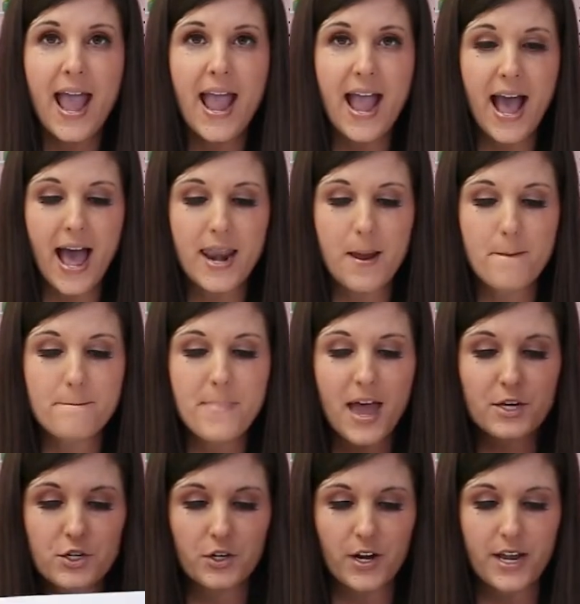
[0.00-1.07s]
and
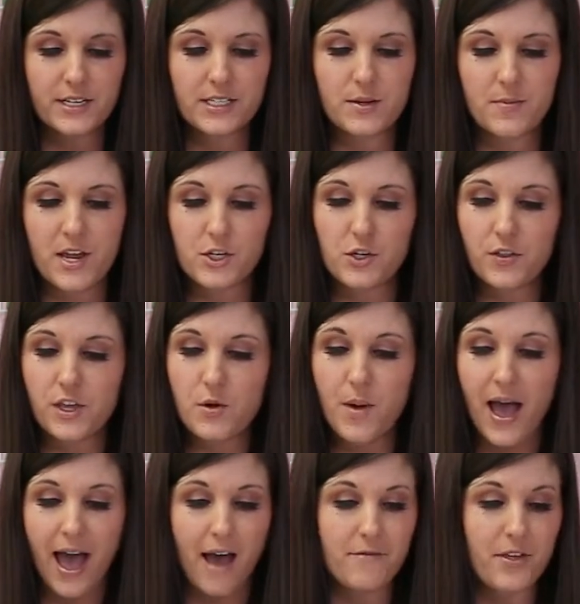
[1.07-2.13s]
measuring to make sure that
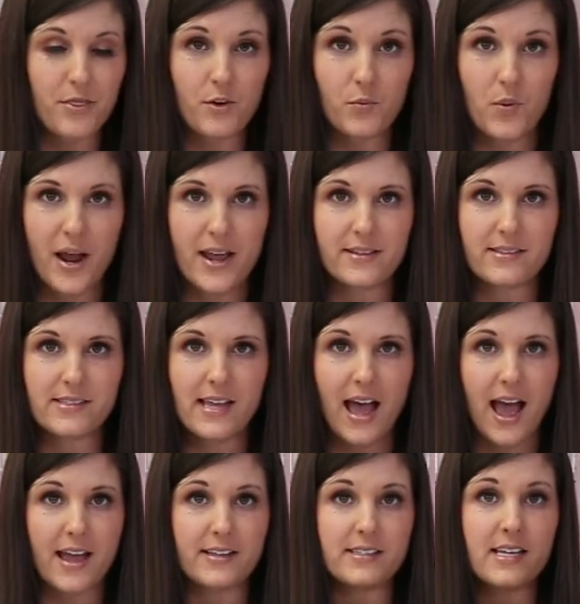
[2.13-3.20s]
you have the right
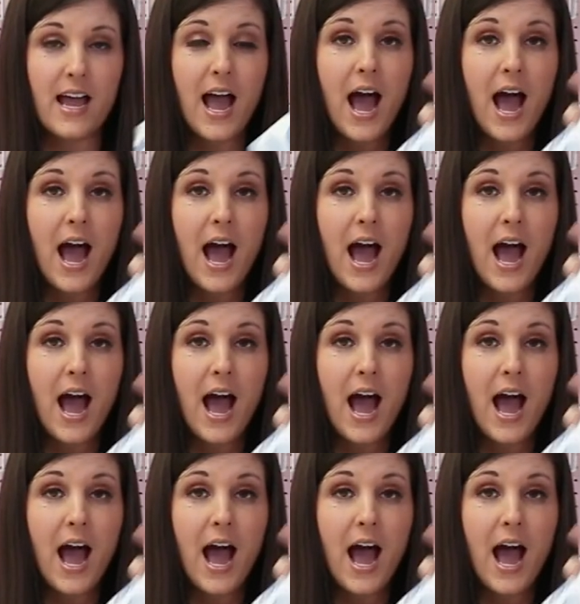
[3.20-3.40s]
size.